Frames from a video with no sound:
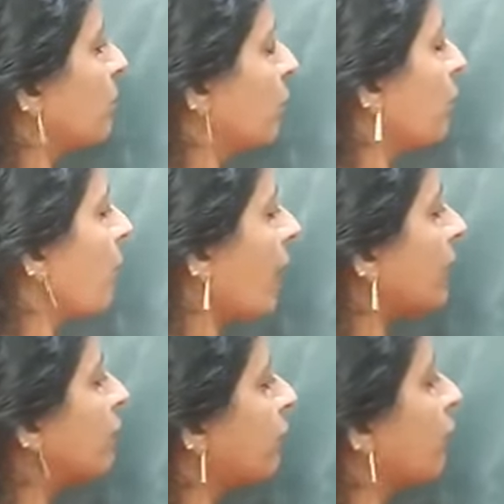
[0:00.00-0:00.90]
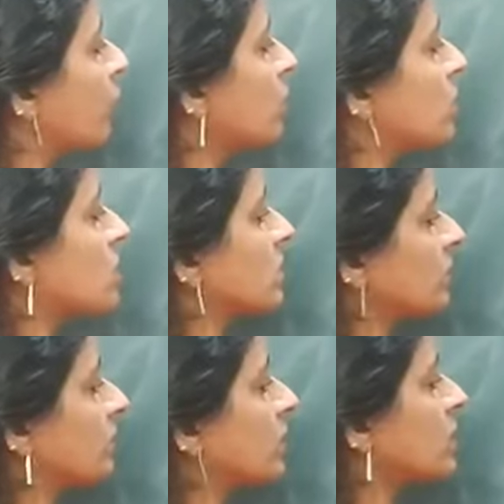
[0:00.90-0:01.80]
buoyant force,
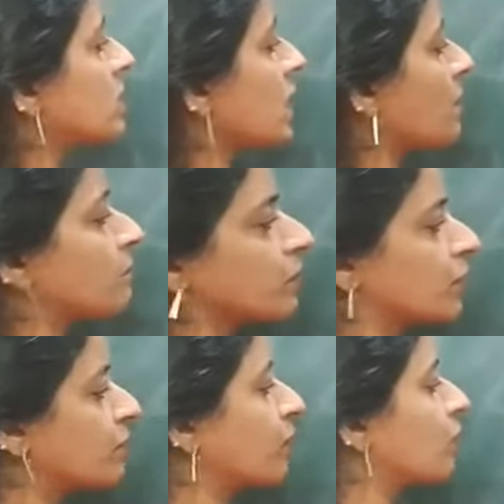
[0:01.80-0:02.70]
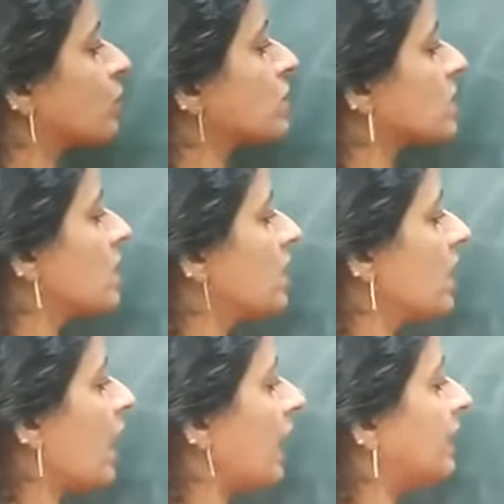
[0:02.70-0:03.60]
which is the upward force,
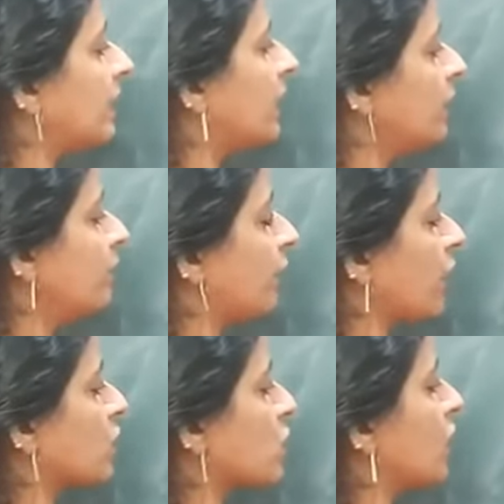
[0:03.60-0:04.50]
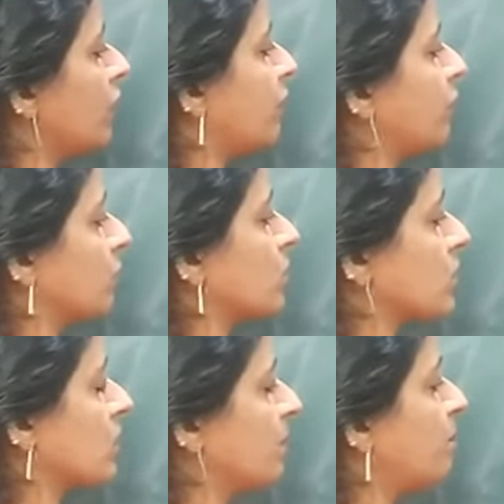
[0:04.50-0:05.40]
and the frictional
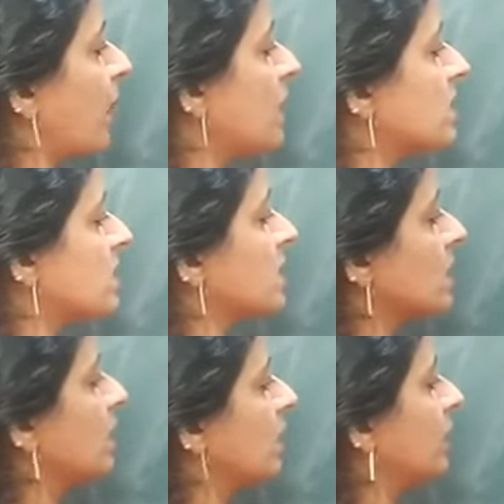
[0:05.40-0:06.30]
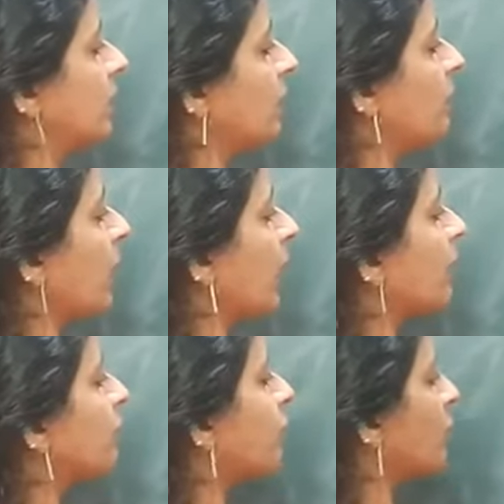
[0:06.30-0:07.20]
force, plus the
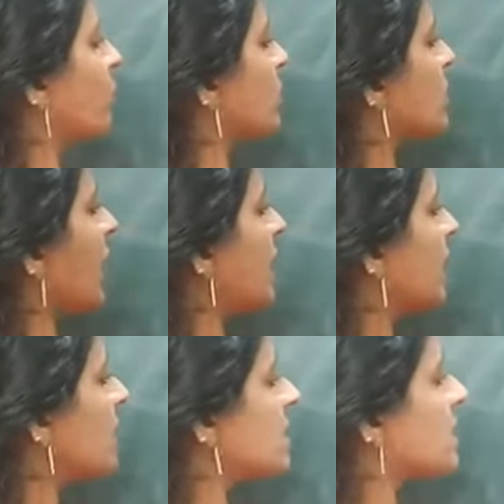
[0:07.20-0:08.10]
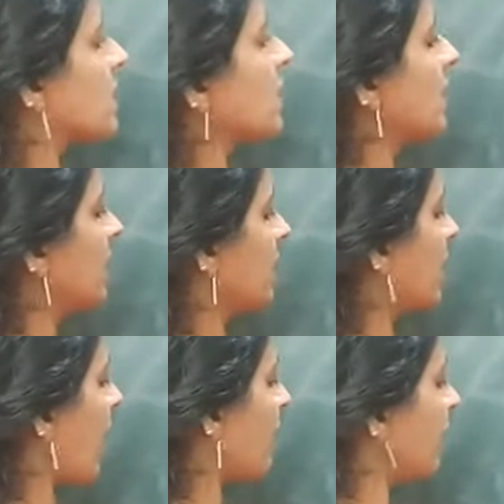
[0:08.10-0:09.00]
main force, that is
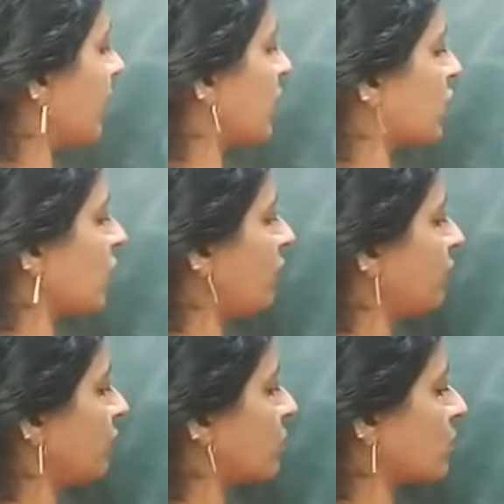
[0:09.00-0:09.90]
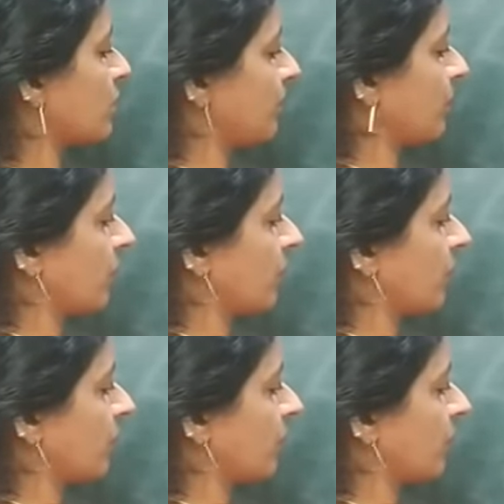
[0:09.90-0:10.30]
gravitational force.